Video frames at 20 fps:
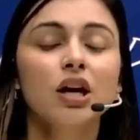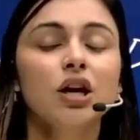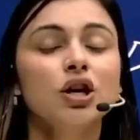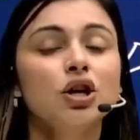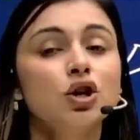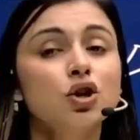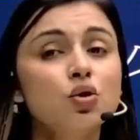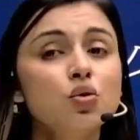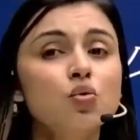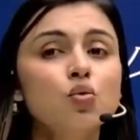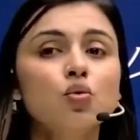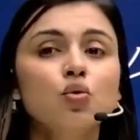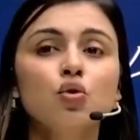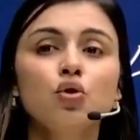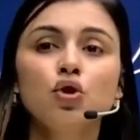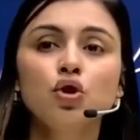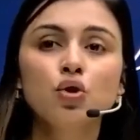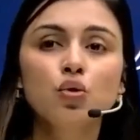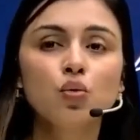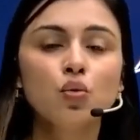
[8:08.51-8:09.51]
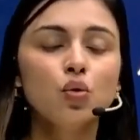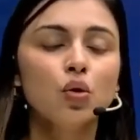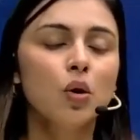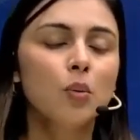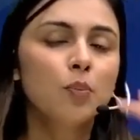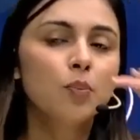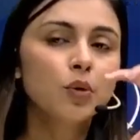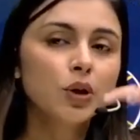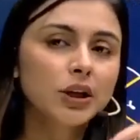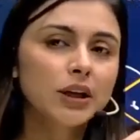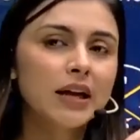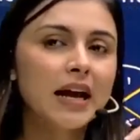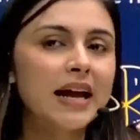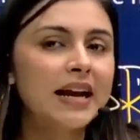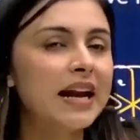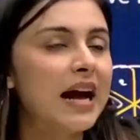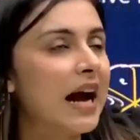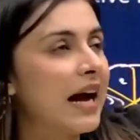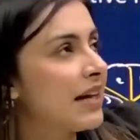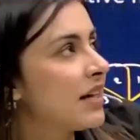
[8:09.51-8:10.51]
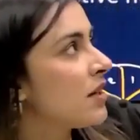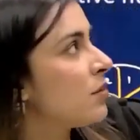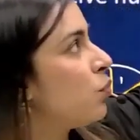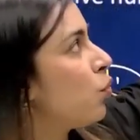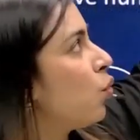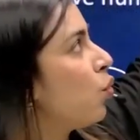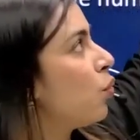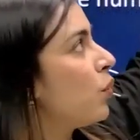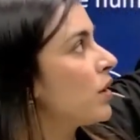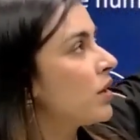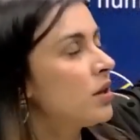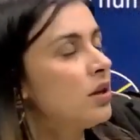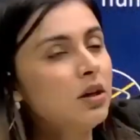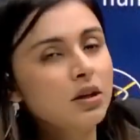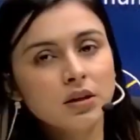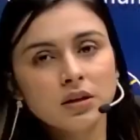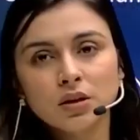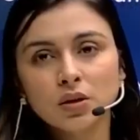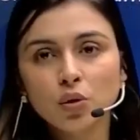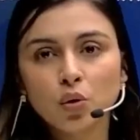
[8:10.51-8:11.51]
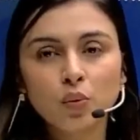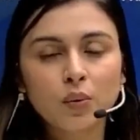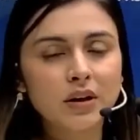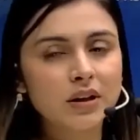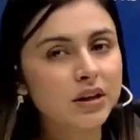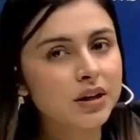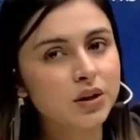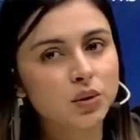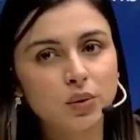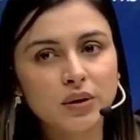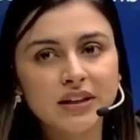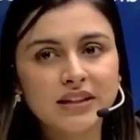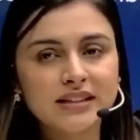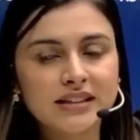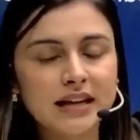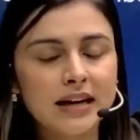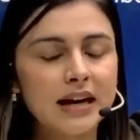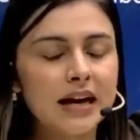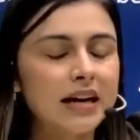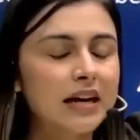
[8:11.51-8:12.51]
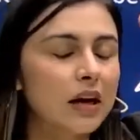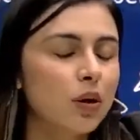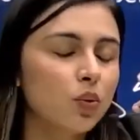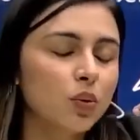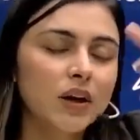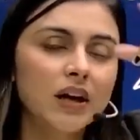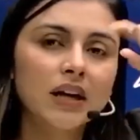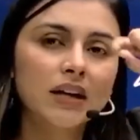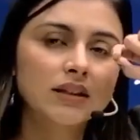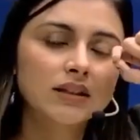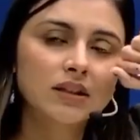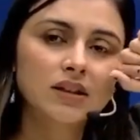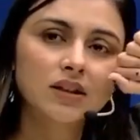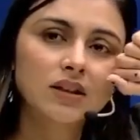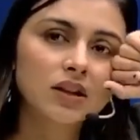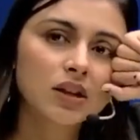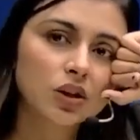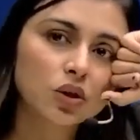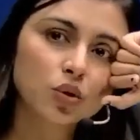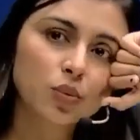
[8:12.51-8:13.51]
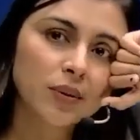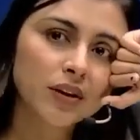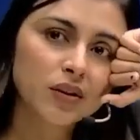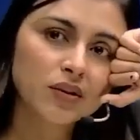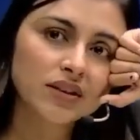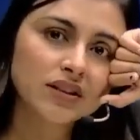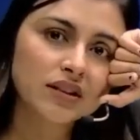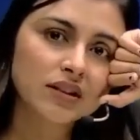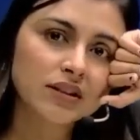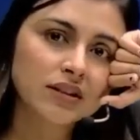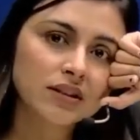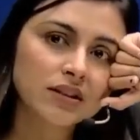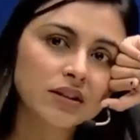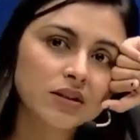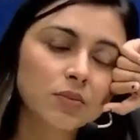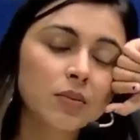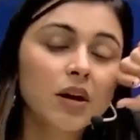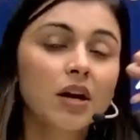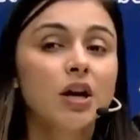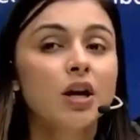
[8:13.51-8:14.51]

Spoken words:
You put an atom over the unit cell, and now we are considering the cubic crystal system.